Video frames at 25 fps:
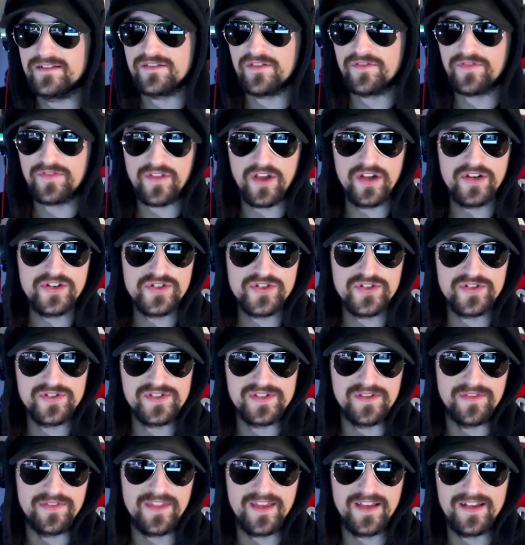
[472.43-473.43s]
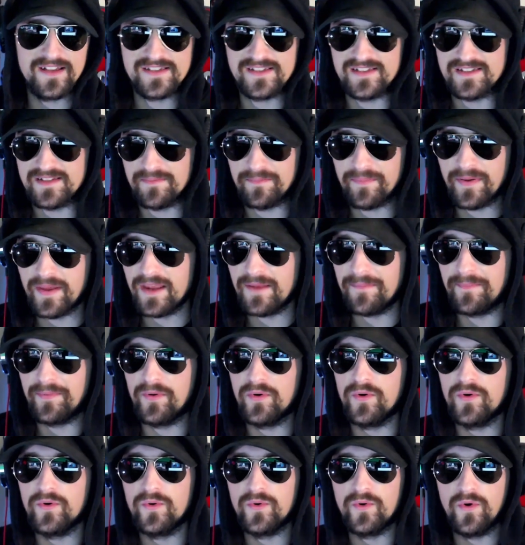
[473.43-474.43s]
hundreds of thousands of
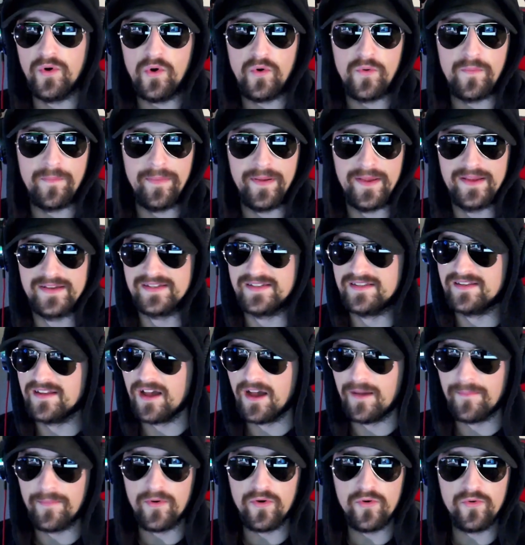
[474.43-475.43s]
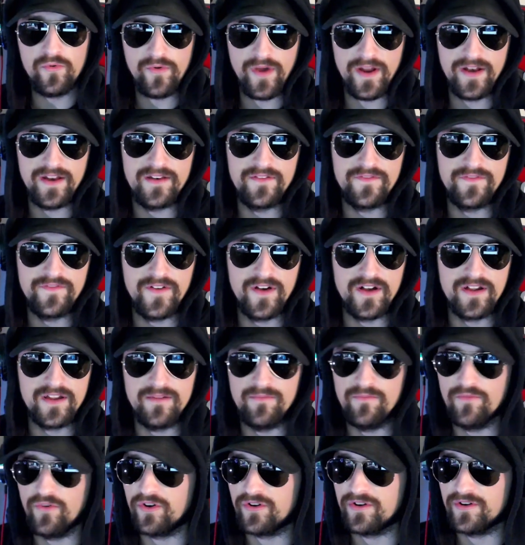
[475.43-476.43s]
people, all pissed up, all ready to
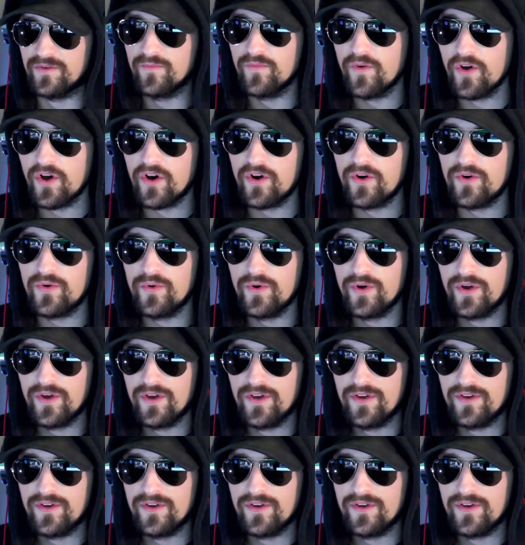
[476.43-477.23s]
fucking rock and roll.